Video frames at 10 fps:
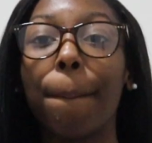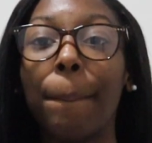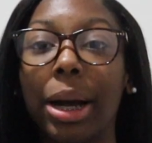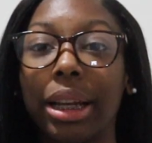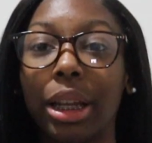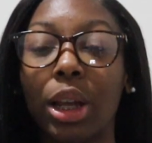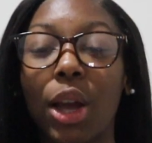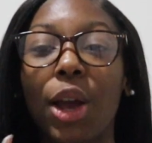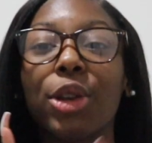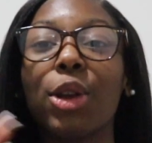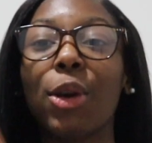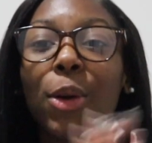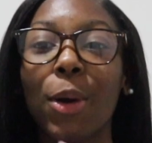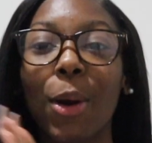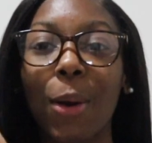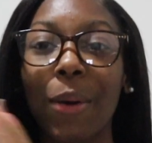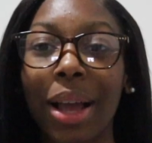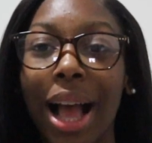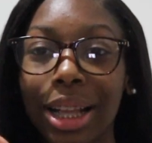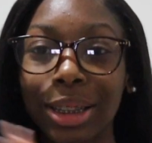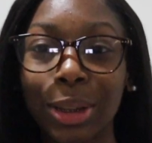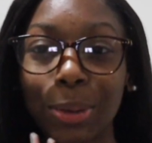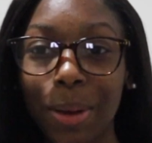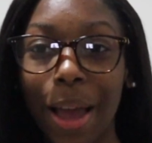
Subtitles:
money. Your girl got to